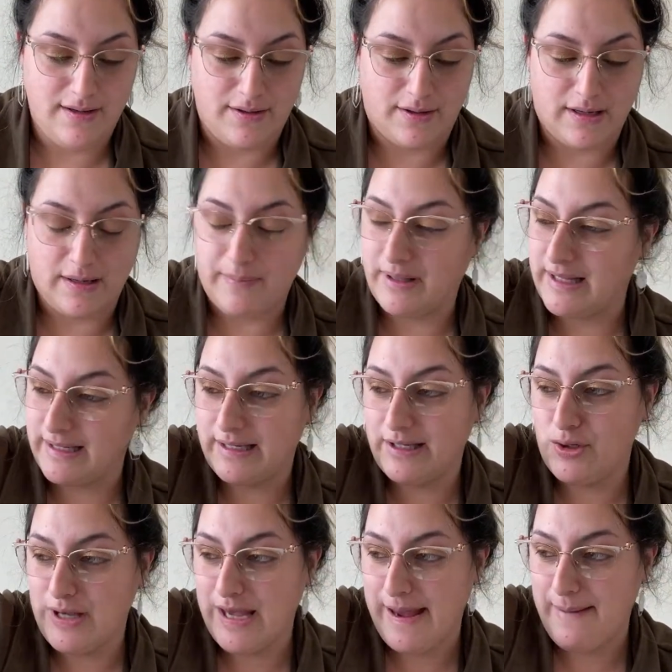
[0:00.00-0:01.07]
they're going to be like,
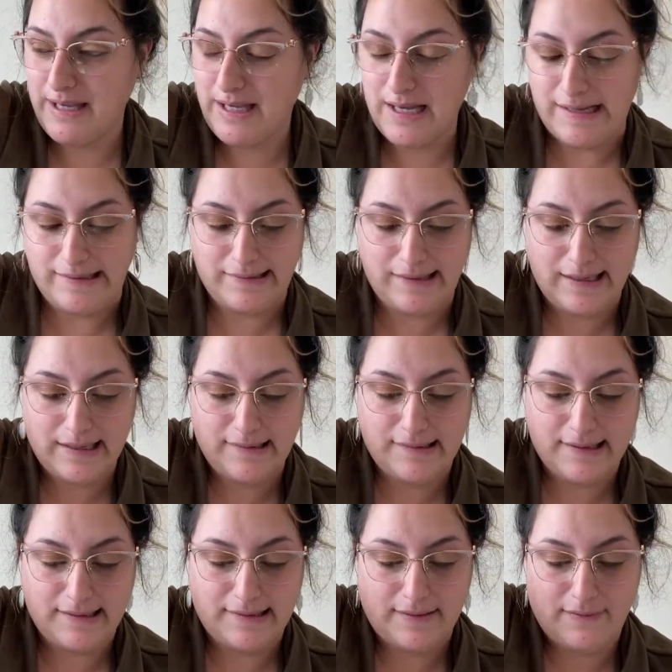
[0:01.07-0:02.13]
you can't be cussing in
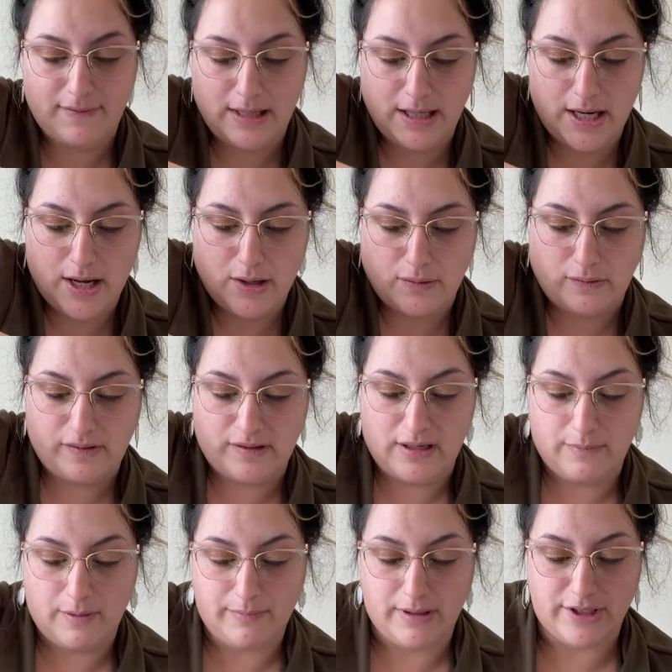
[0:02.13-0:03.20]
Scentsy videos. And I'm
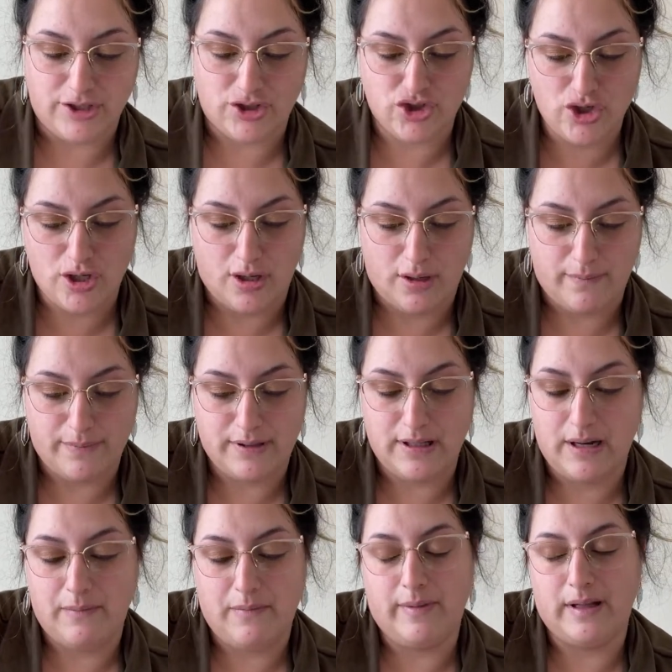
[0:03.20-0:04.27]
going to be like, shut up. But then
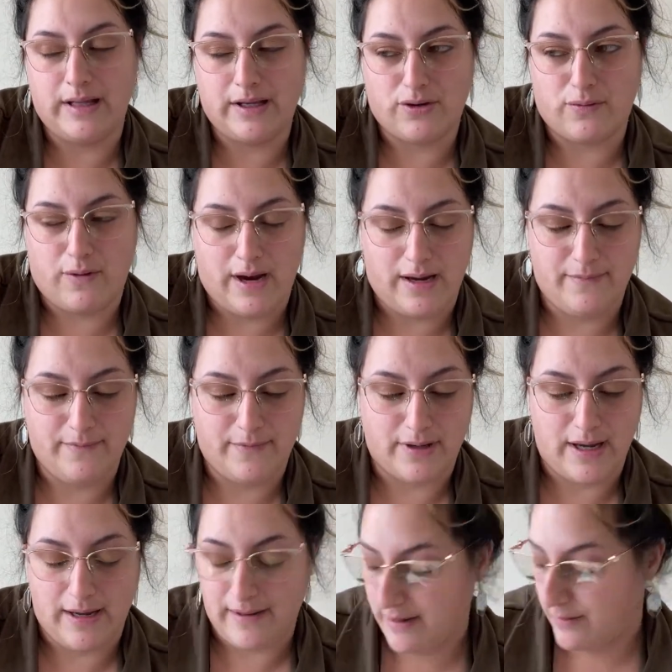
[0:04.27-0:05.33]
I'm going to be like, you're right.
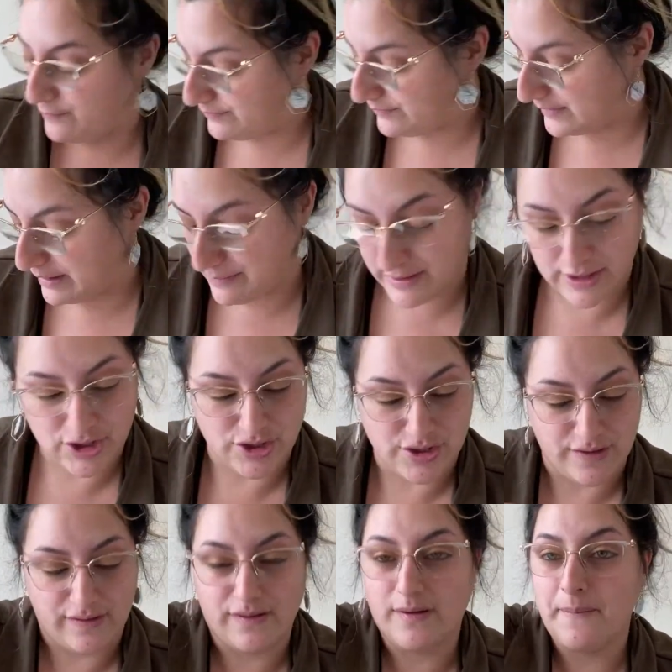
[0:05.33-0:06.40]
Okay, I should
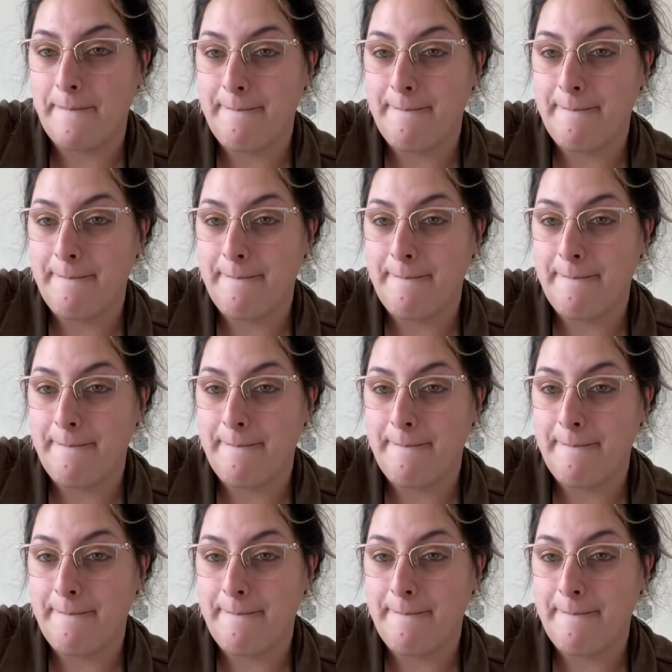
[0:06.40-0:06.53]
just